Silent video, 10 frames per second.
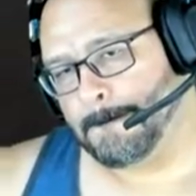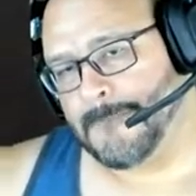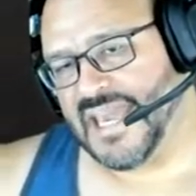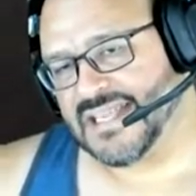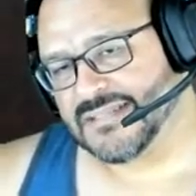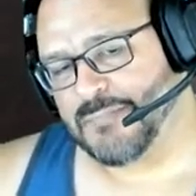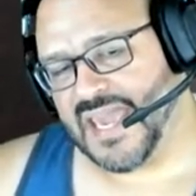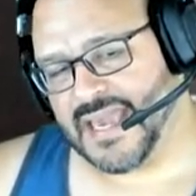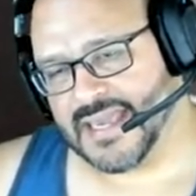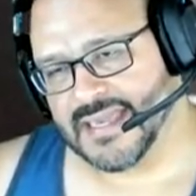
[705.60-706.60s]
best
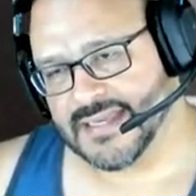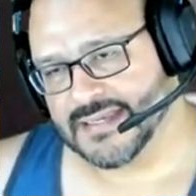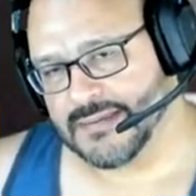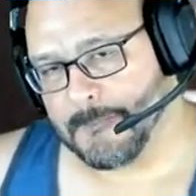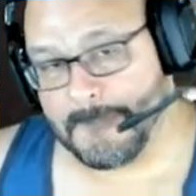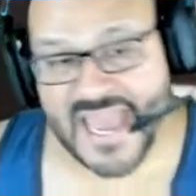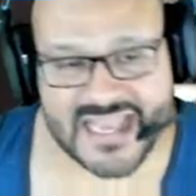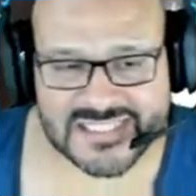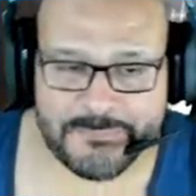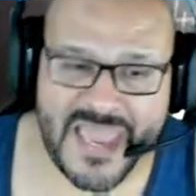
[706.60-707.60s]
pick,
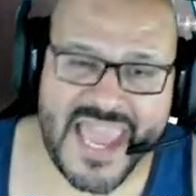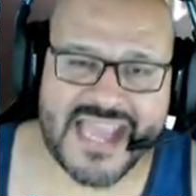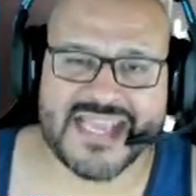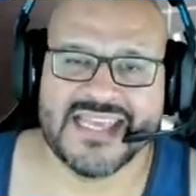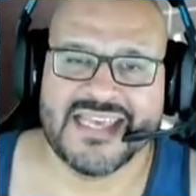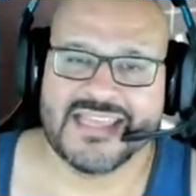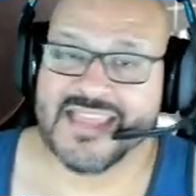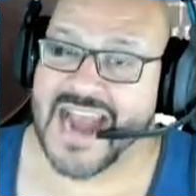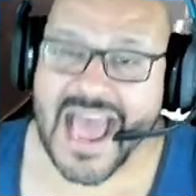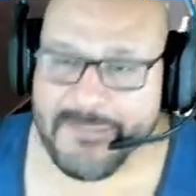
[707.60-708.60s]
best pick
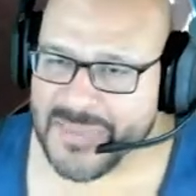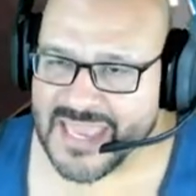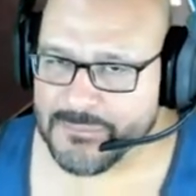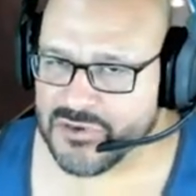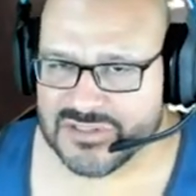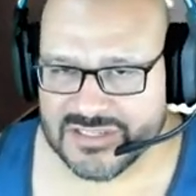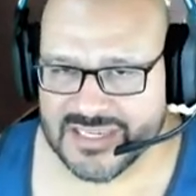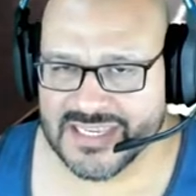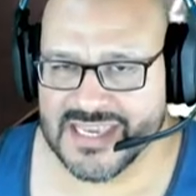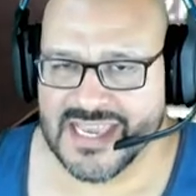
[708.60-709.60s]
that I pick
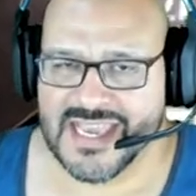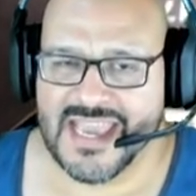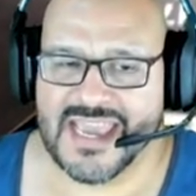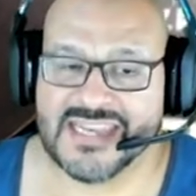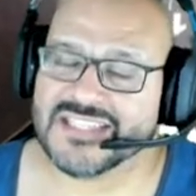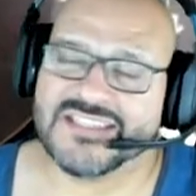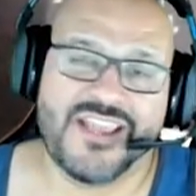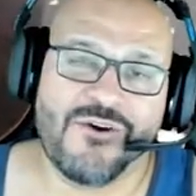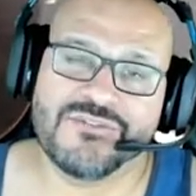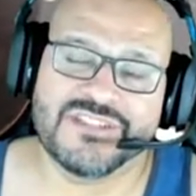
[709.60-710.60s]
personally, and it's
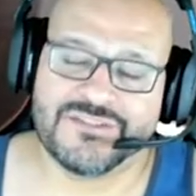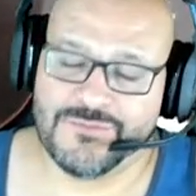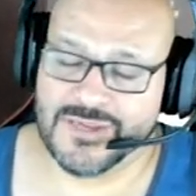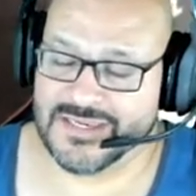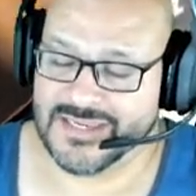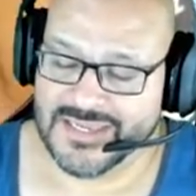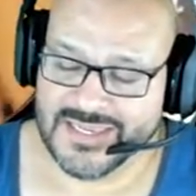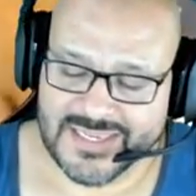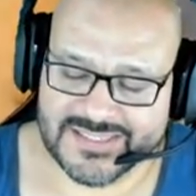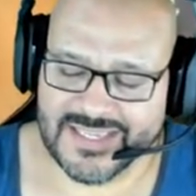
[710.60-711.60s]
the oldest one.
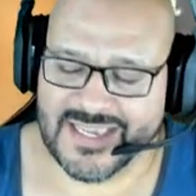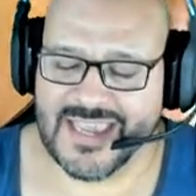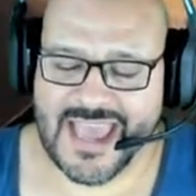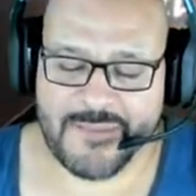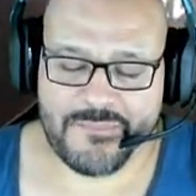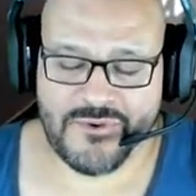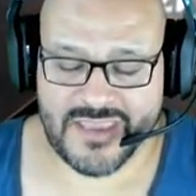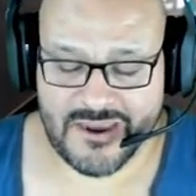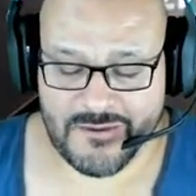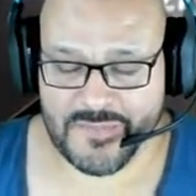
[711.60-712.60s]
Is the Apple
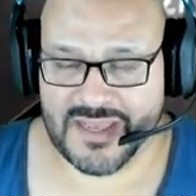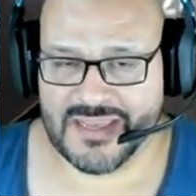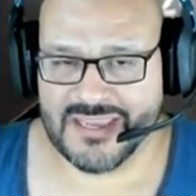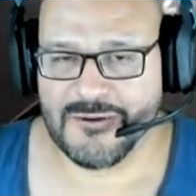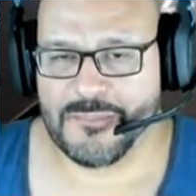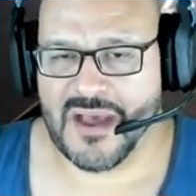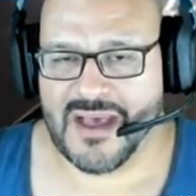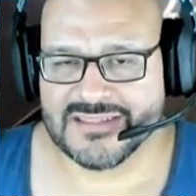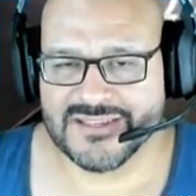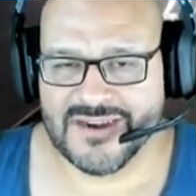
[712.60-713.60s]
earbud
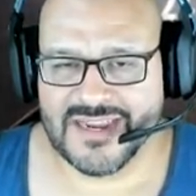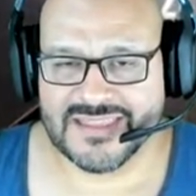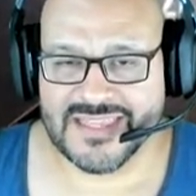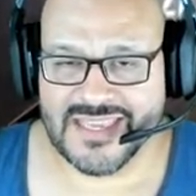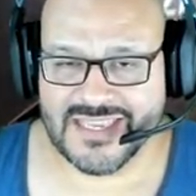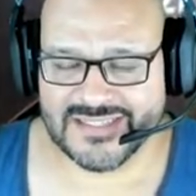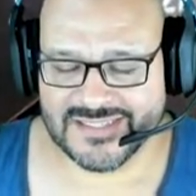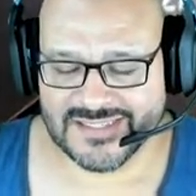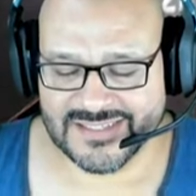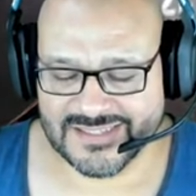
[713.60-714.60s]
AirPods. All right,
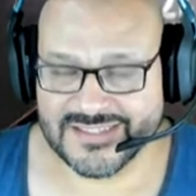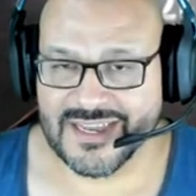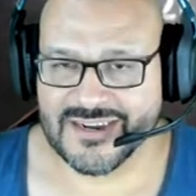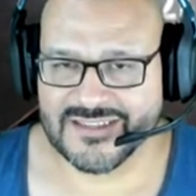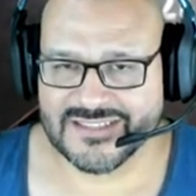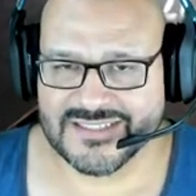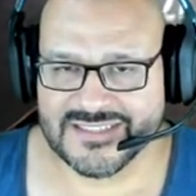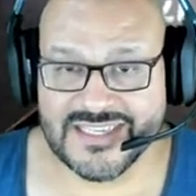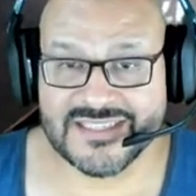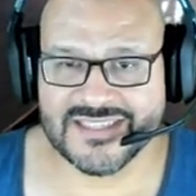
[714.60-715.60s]
these. Suckers.
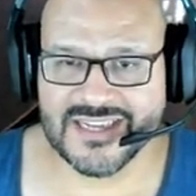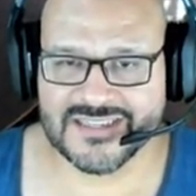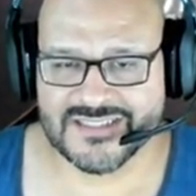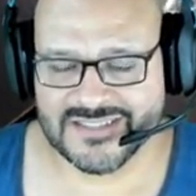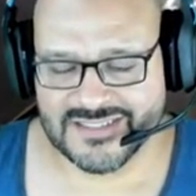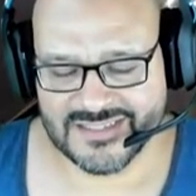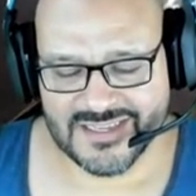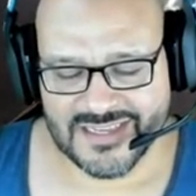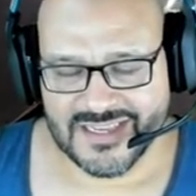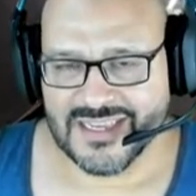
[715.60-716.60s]
These suckers.
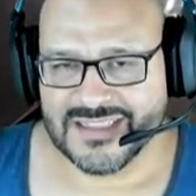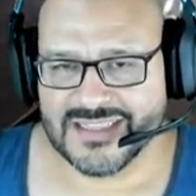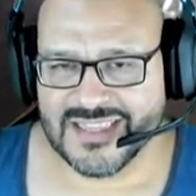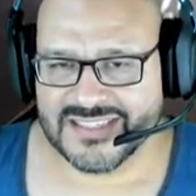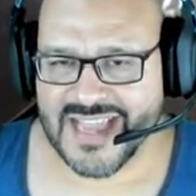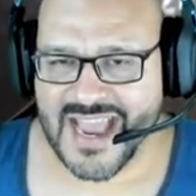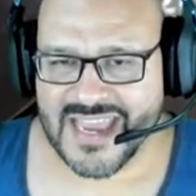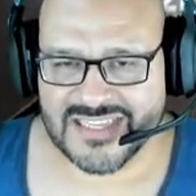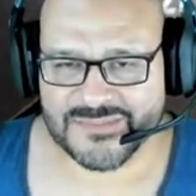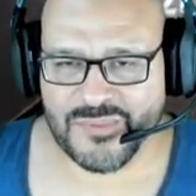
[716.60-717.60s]
The
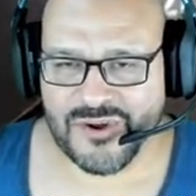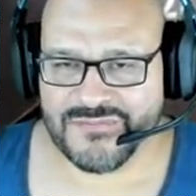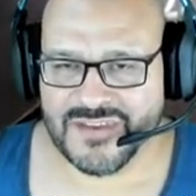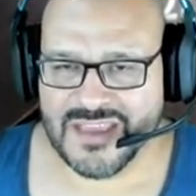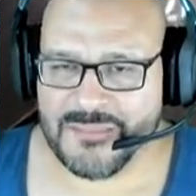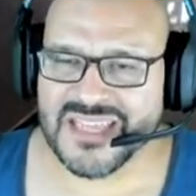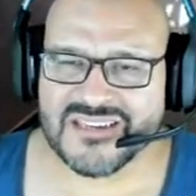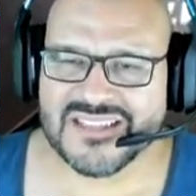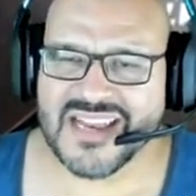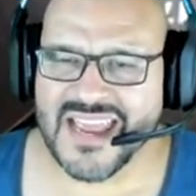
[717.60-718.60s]
design is perfect. I mean,
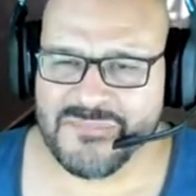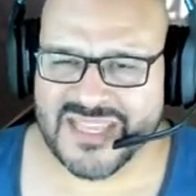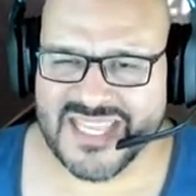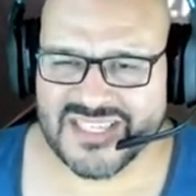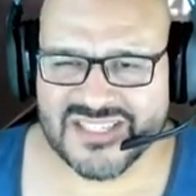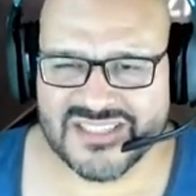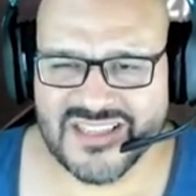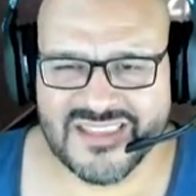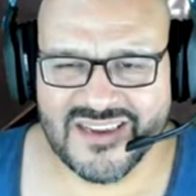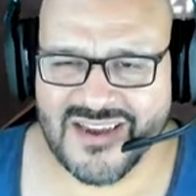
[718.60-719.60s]
there's a lot of imitations
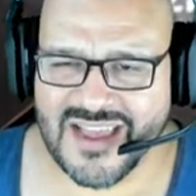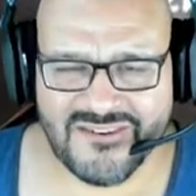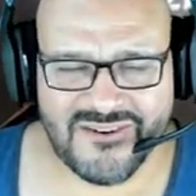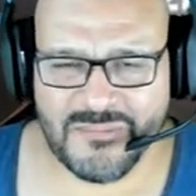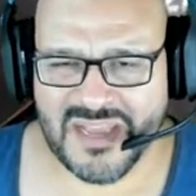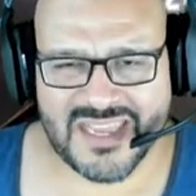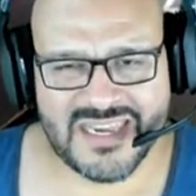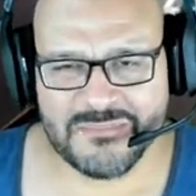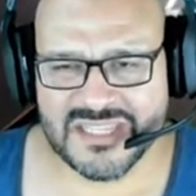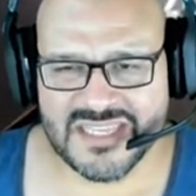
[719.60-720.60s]
out there. I don't know about getting
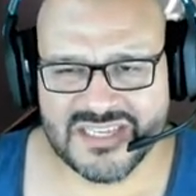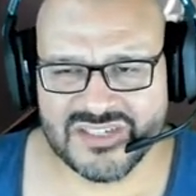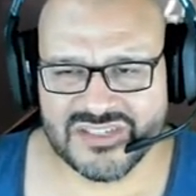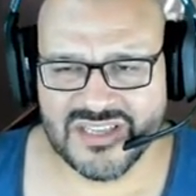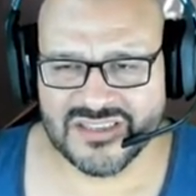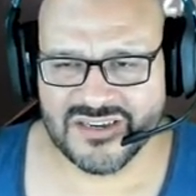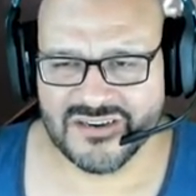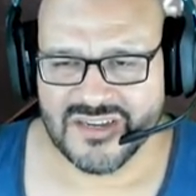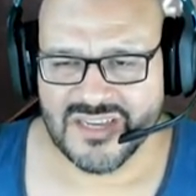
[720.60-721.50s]
imitations out there.